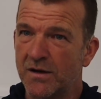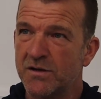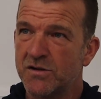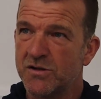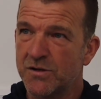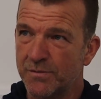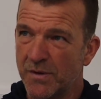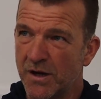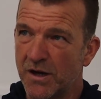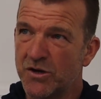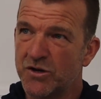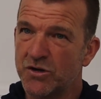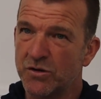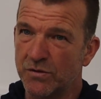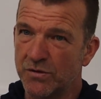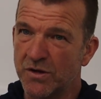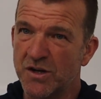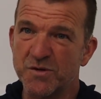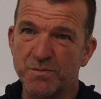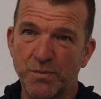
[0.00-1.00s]
to make
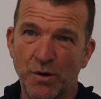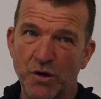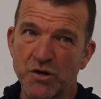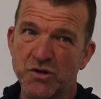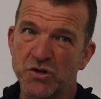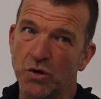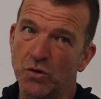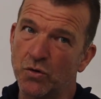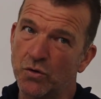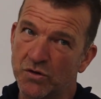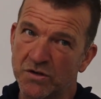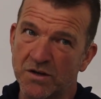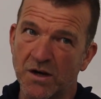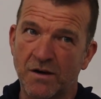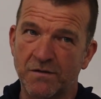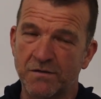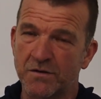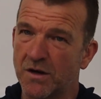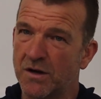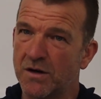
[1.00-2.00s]
sure these boys are looked
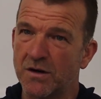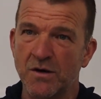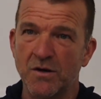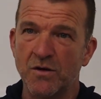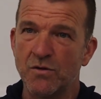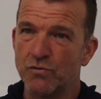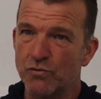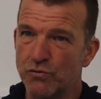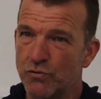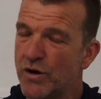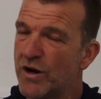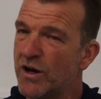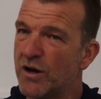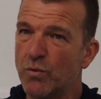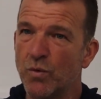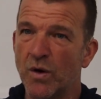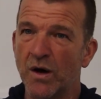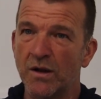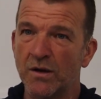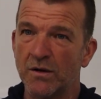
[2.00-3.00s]
after really
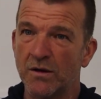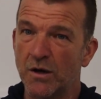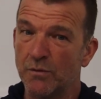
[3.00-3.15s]
well,